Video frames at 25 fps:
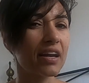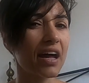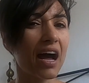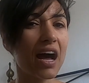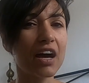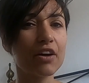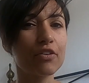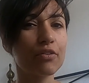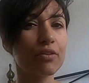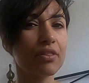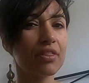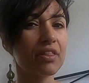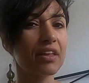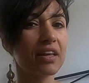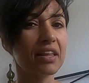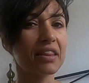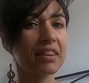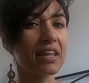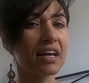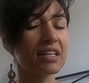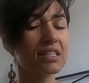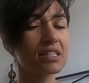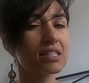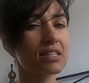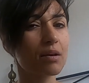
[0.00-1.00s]
and I don't think
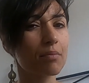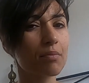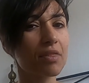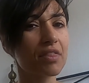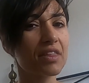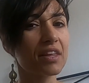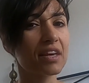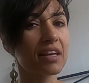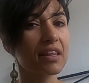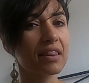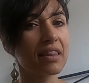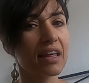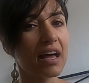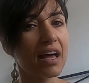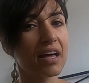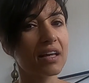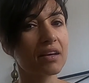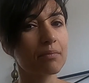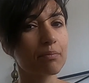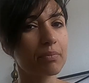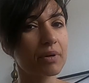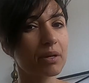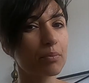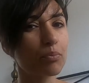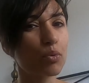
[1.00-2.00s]
that's something
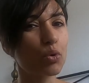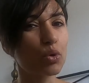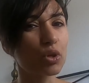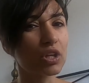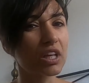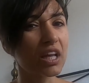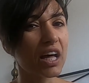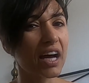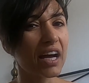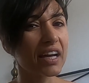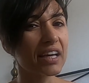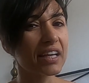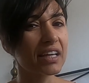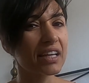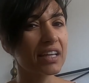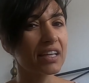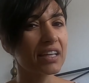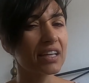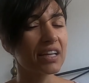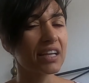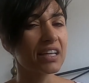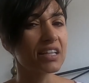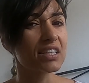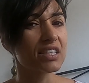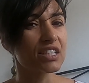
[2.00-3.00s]
that people
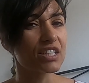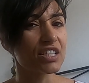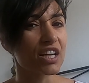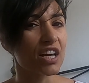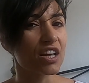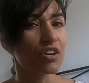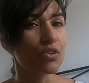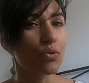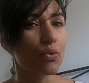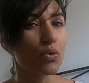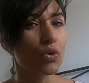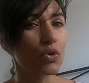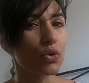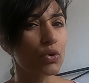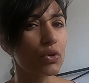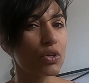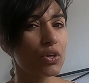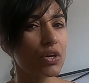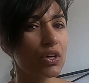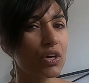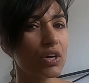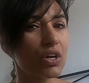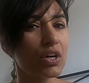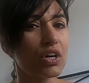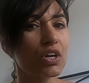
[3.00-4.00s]
like in general.
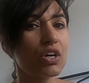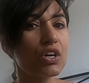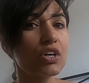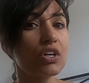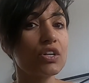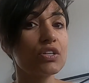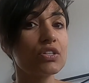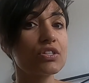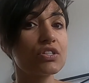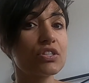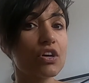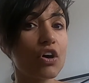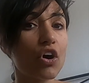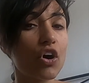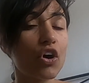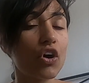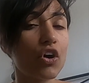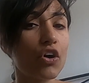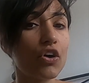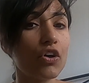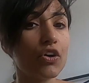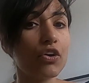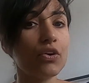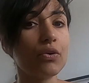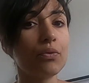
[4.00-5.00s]

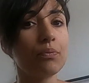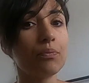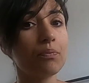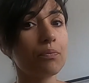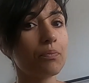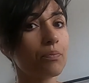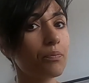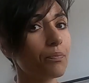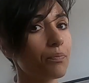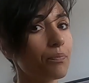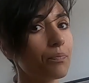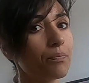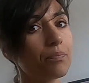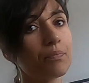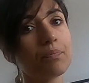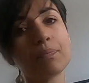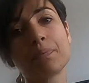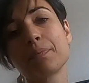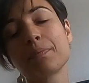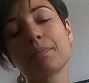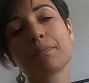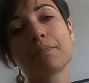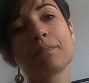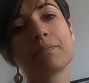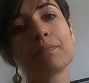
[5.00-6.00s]
So
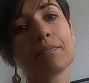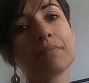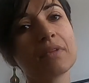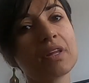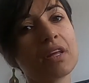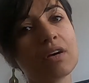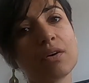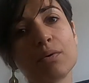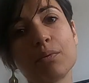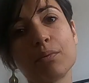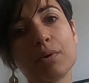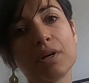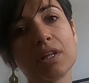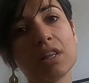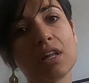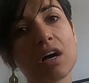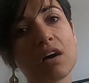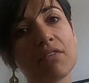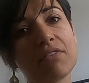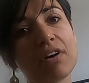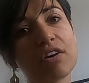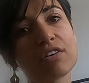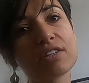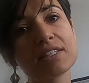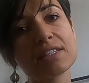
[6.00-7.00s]
we
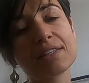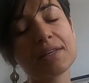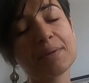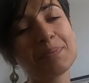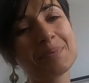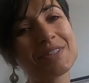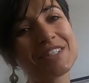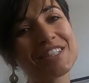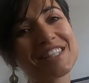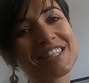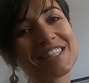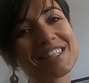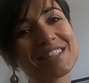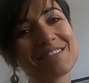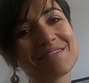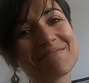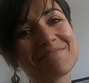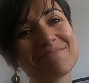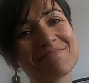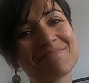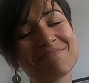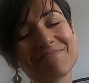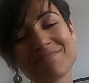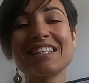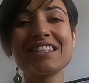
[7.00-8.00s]
love our slippers.
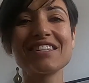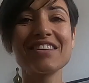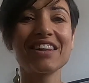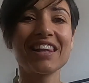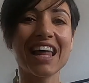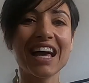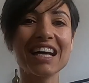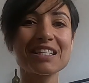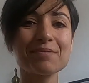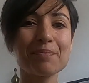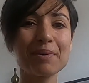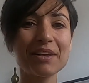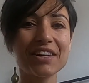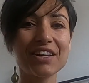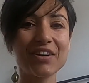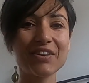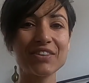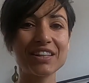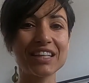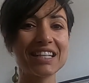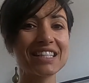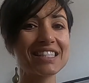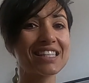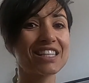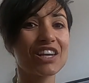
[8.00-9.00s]
So last but
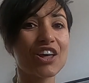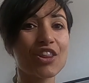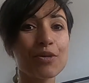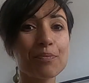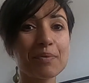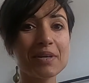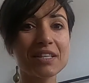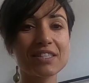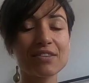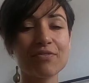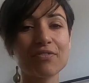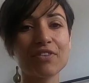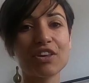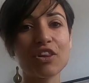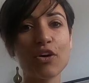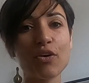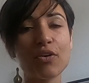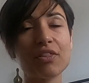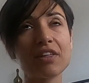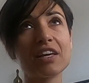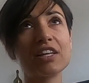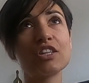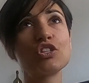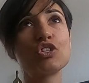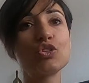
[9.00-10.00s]
not least, another piece of
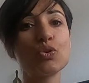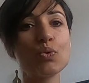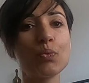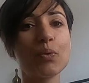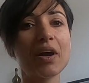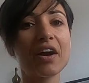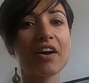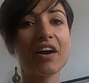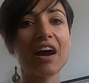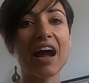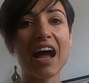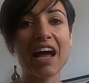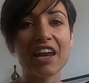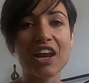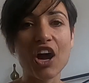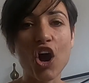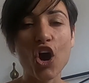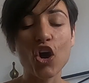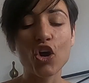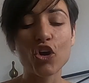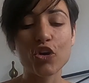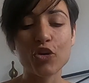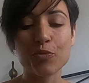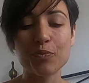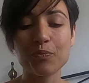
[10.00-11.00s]
clothing to wear at
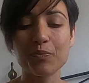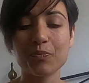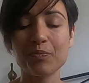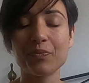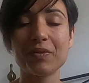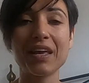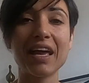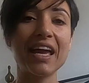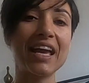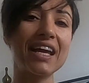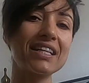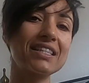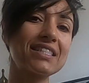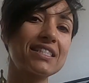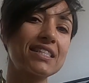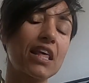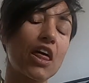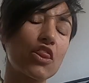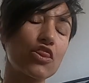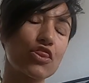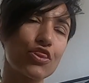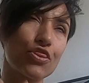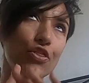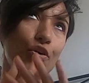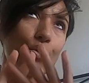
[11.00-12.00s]
home. It's
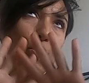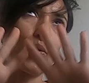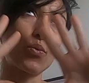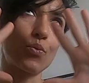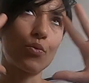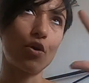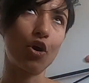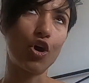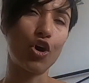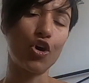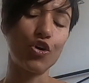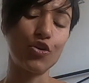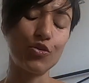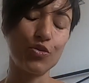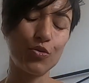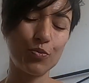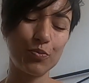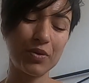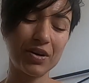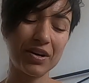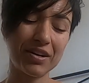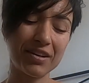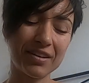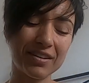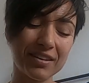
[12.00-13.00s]
the
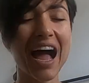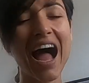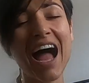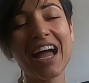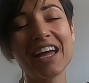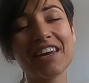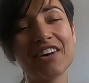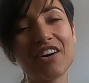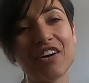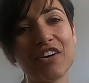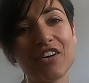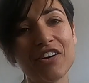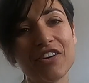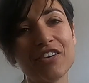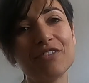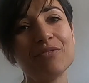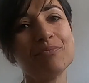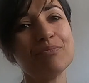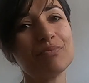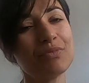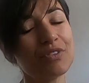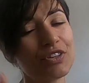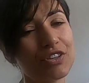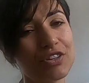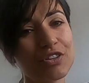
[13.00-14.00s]
robe. I know,
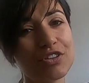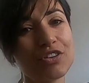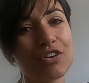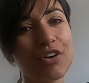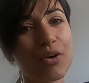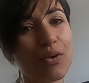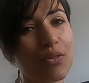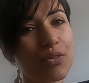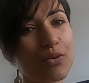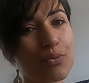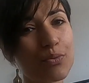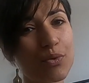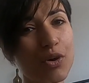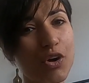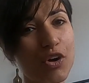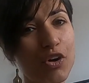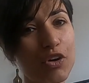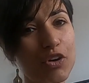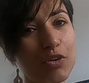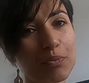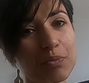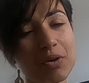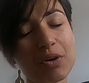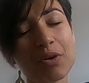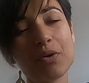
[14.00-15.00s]
you know the
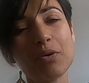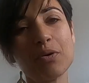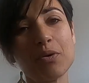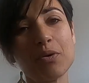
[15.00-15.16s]
robe,